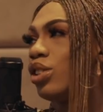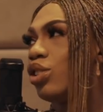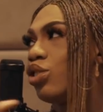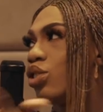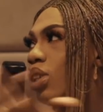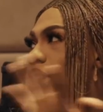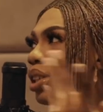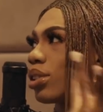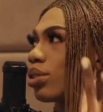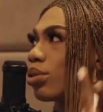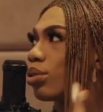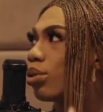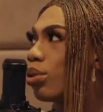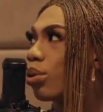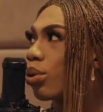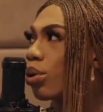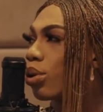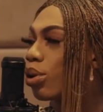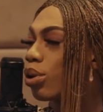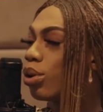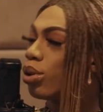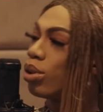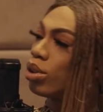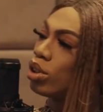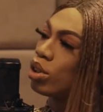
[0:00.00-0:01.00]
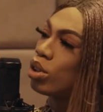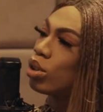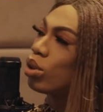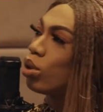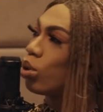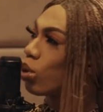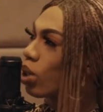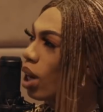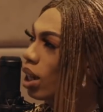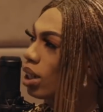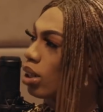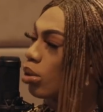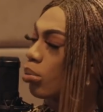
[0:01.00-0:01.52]
just look good,
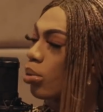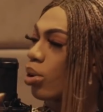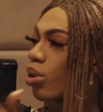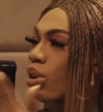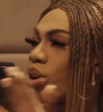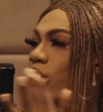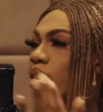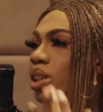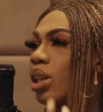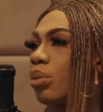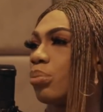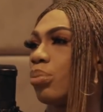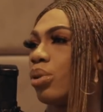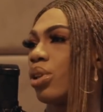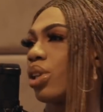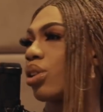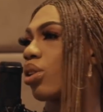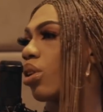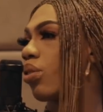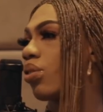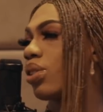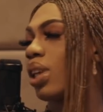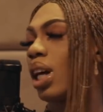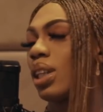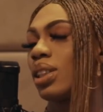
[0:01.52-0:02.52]
look at the mirror and then put it off.